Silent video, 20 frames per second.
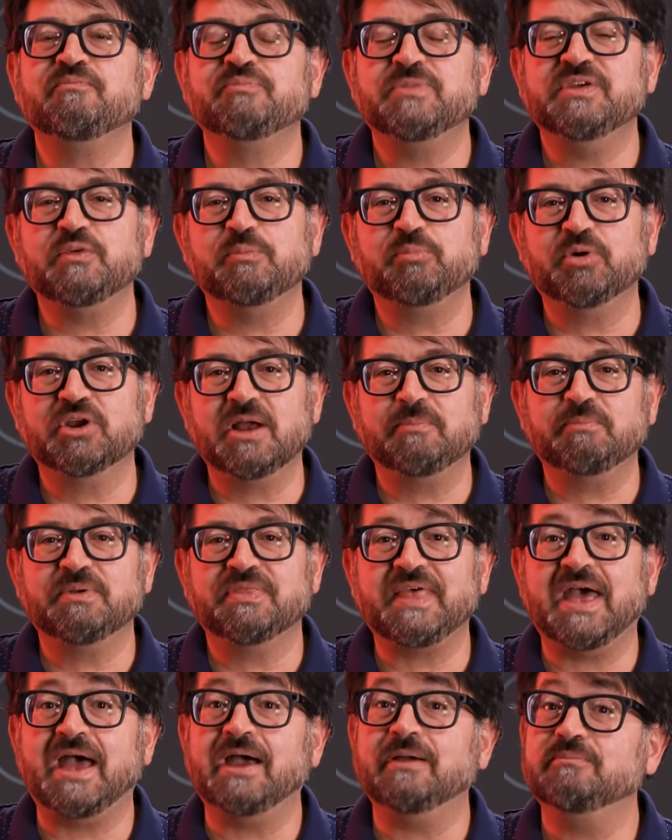If you put up
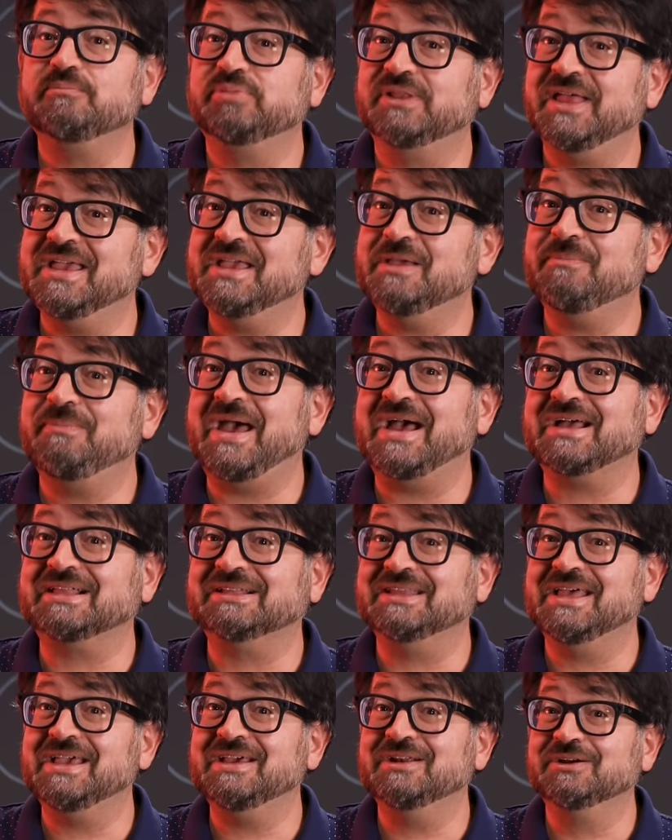with that, playing it back
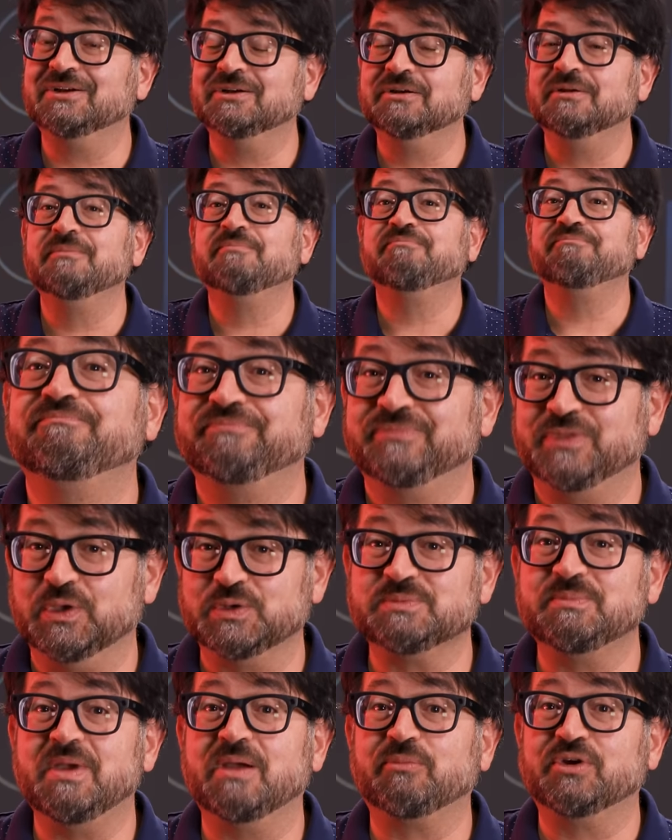later,
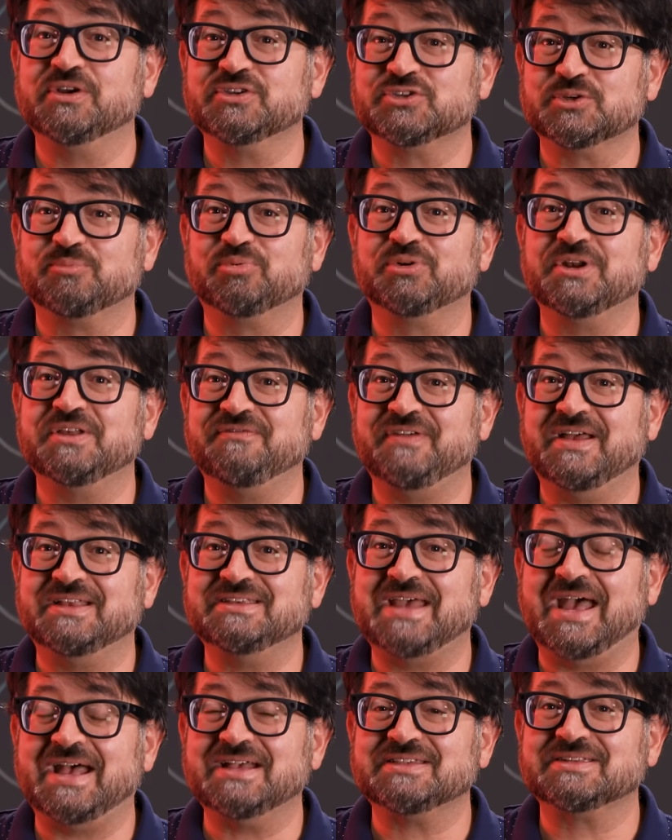those memories are pretty
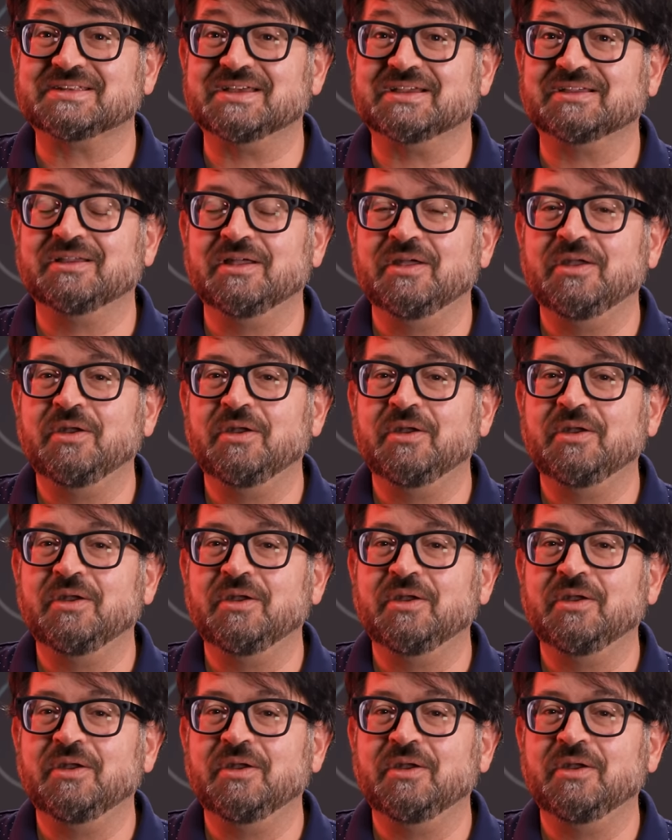fantastic.